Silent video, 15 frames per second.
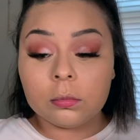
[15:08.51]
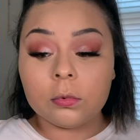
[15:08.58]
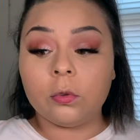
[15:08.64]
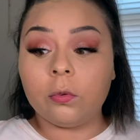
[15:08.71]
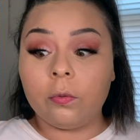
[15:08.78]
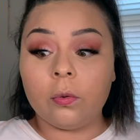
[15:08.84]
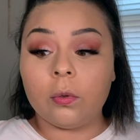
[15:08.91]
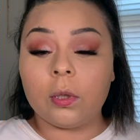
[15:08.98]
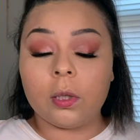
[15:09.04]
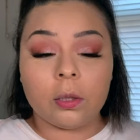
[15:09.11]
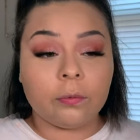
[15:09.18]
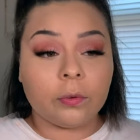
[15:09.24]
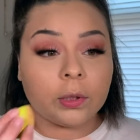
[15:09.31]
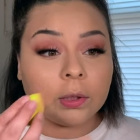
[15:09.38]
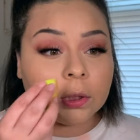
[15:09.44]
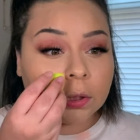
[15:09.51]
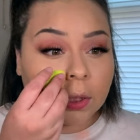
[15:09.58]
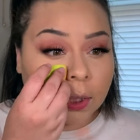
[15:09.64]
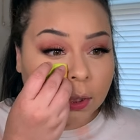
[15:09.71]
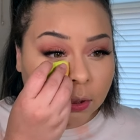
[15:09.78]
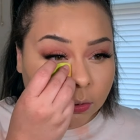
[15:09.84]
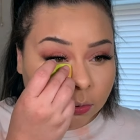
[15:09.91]
full coverage
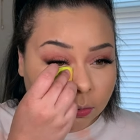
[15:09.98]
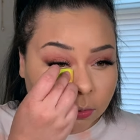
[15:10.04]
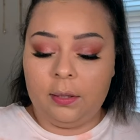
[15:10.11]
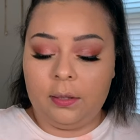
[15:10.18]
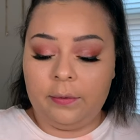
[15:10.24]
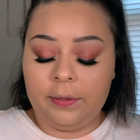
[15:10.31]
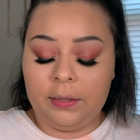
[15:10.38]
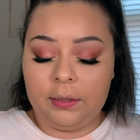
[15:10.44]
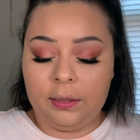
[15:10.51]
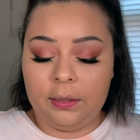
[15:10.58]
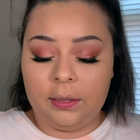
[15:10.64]
light. Obviously